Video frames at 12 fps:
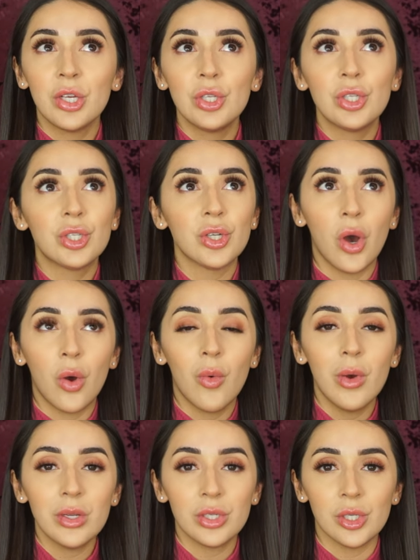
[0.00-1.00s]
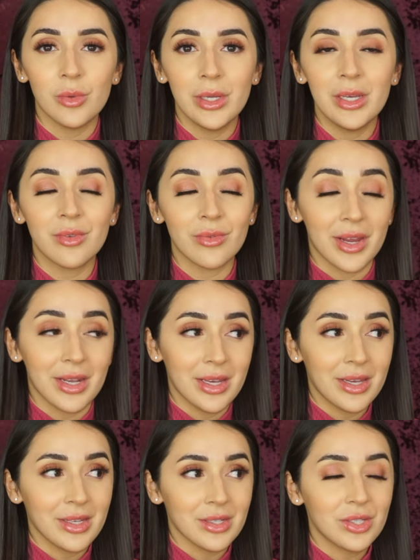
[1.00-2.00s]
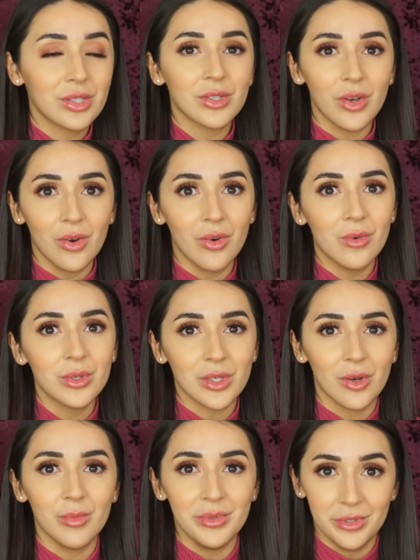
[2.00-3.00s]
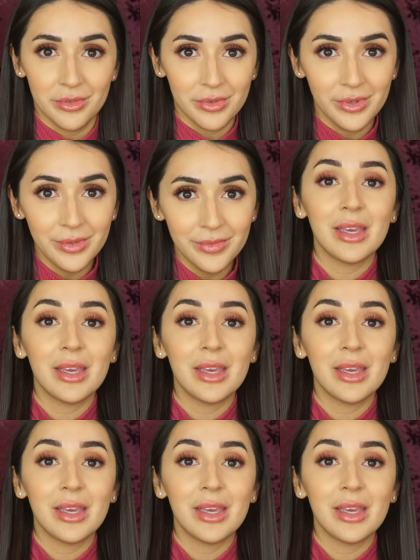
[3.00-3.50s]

so dewy and radiant. It's so, so beautiful.